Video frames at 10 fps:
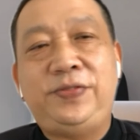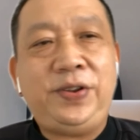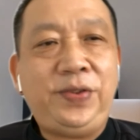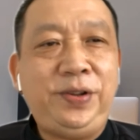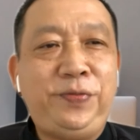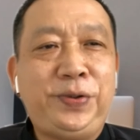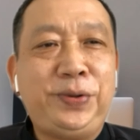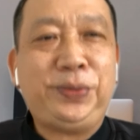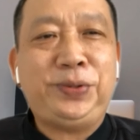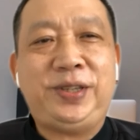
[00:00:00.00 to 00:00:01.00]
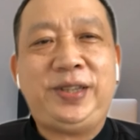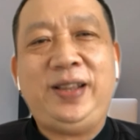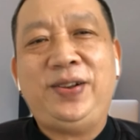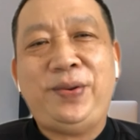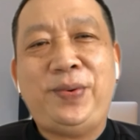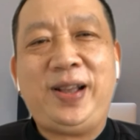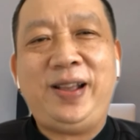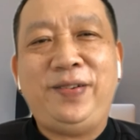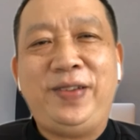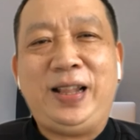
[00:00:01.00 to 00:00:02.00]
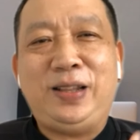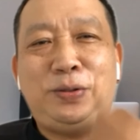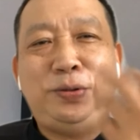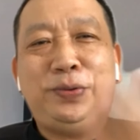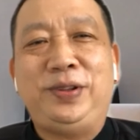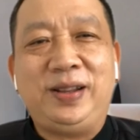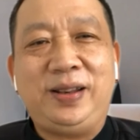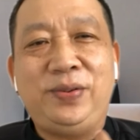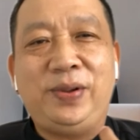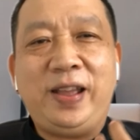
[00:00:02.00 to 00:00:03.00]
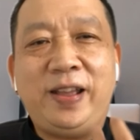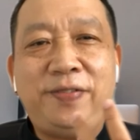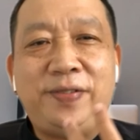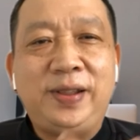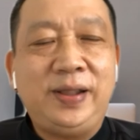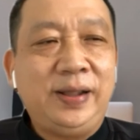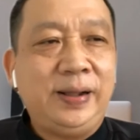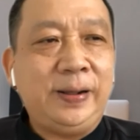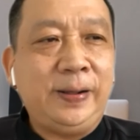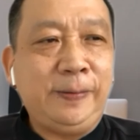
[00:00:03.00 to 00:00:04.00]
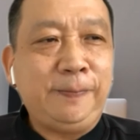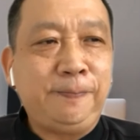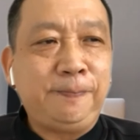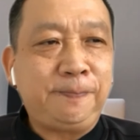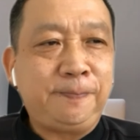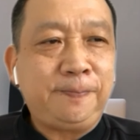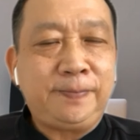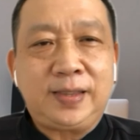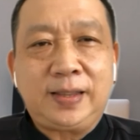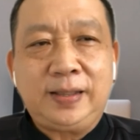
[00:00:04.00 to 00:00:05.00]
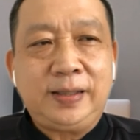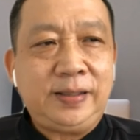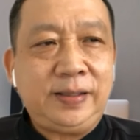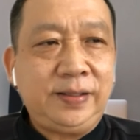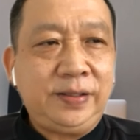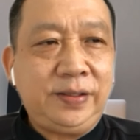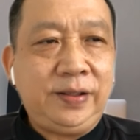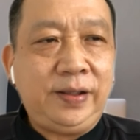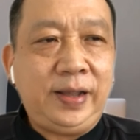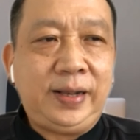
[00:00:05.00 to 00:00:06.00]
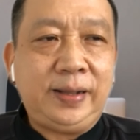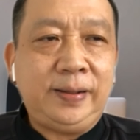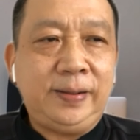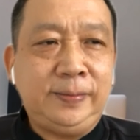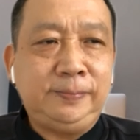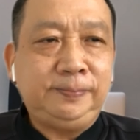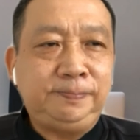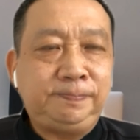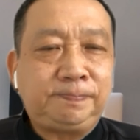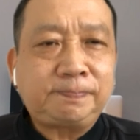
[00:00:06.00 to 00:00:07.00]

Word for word: very difficult to say, okay, what kind of attitude that you have, um, right? Um,